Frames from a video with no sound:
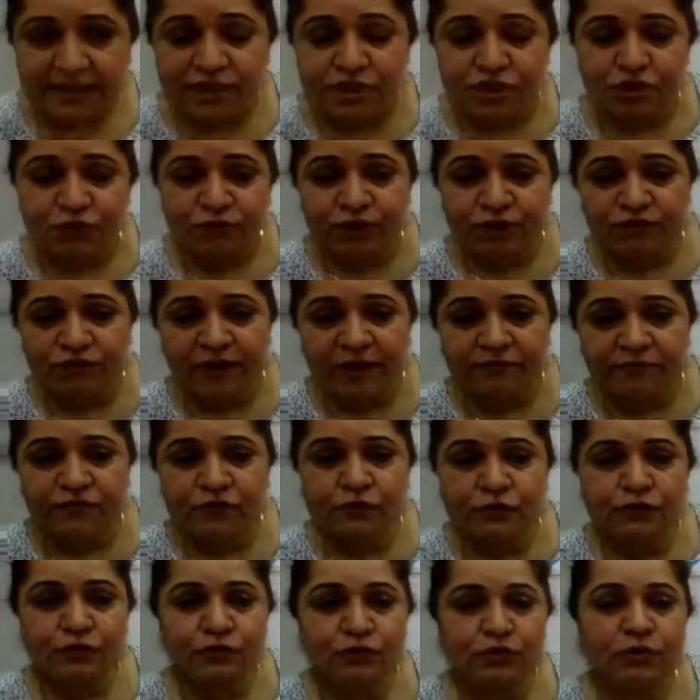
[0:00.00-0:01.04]
So what do you have to
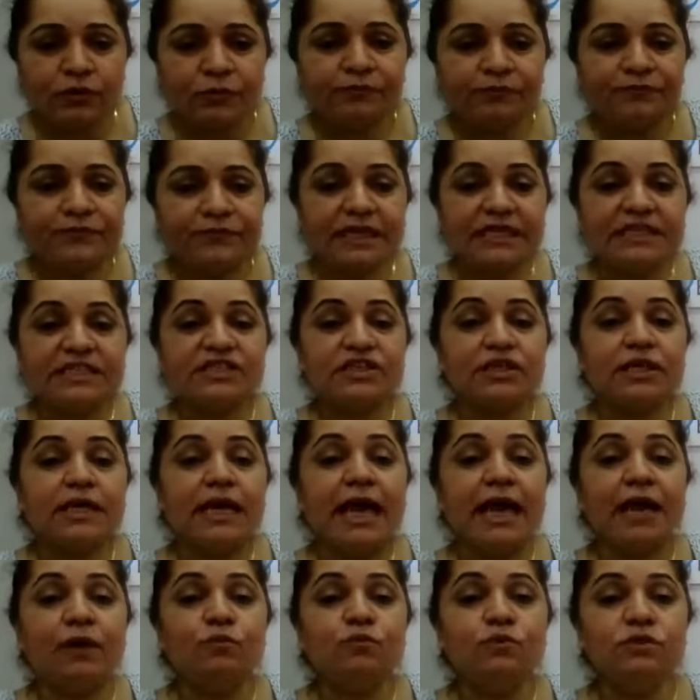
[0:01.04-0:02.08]
do is to
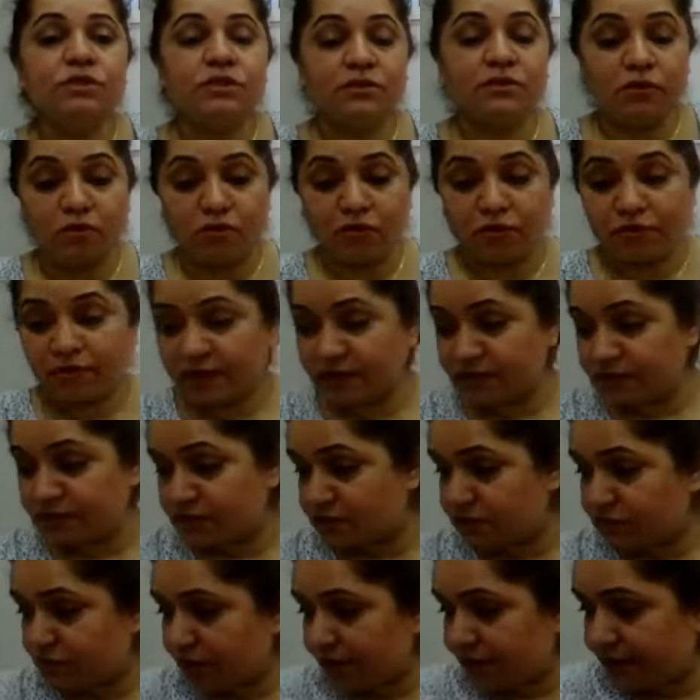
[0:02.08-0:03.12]
count the
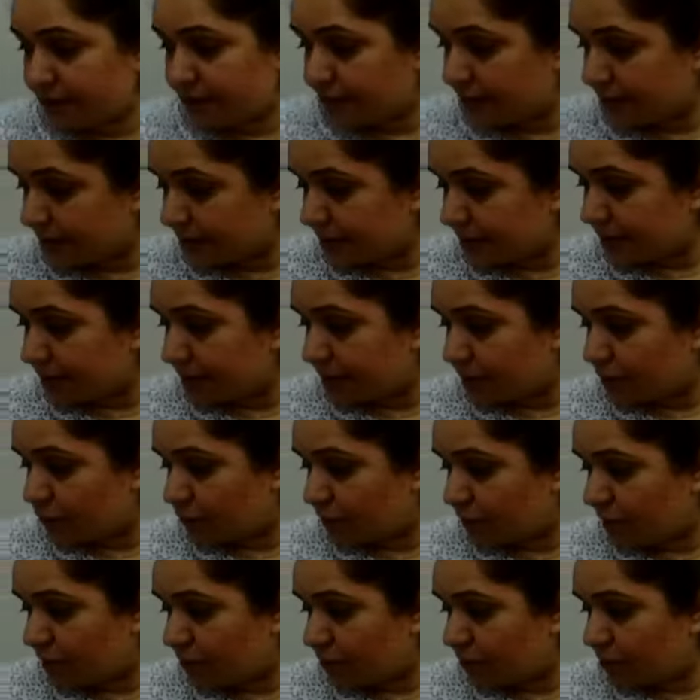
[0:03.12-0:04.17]
oranges, right? Now
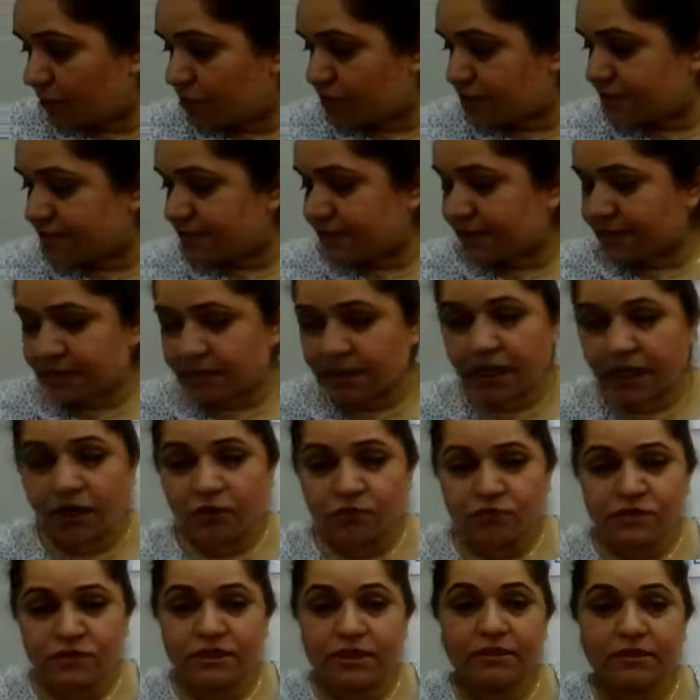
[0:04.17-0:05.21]
we are going to start
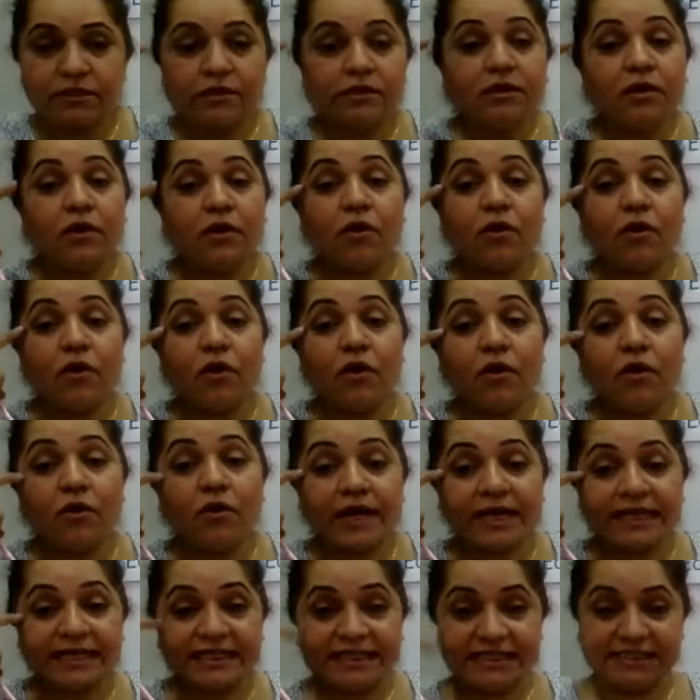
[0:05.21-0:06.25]
counting the
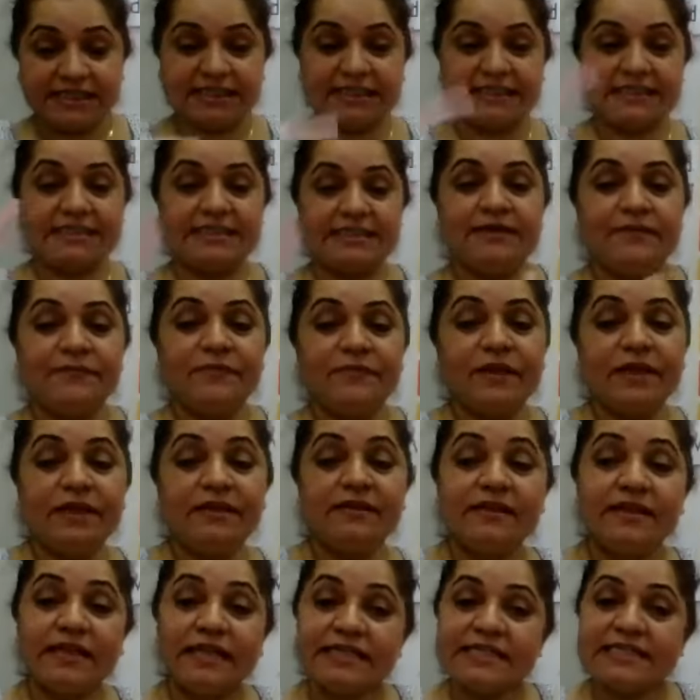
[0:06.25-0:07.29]
oranges.
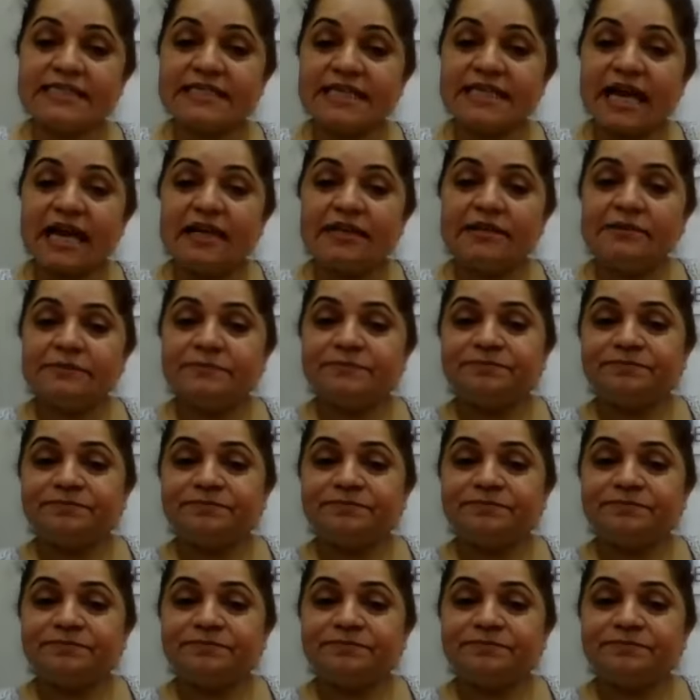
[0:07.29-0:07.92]
Now let's start.